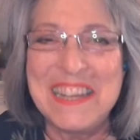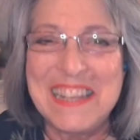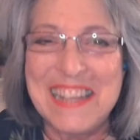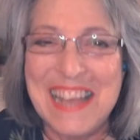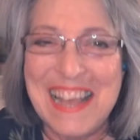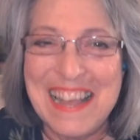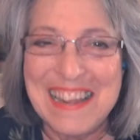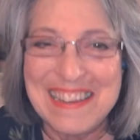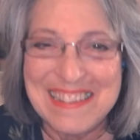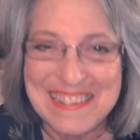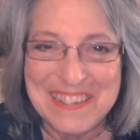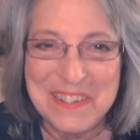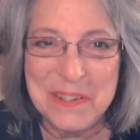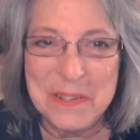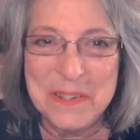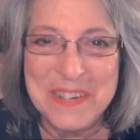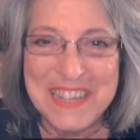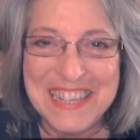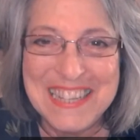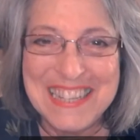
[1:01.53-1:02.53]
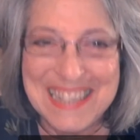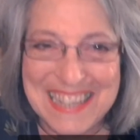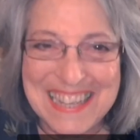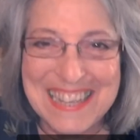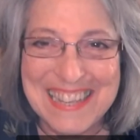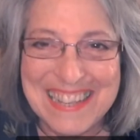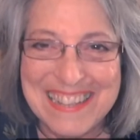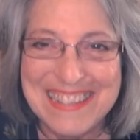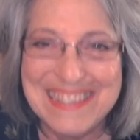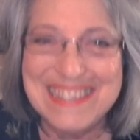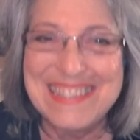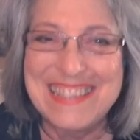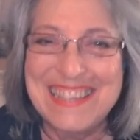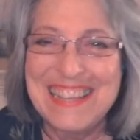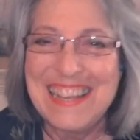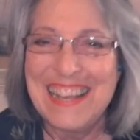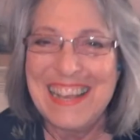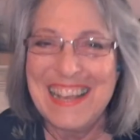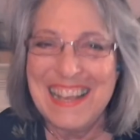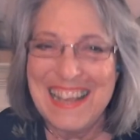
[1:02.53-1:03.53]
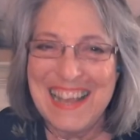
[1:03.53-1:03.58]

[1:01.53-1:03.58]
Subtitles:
but that's who he is.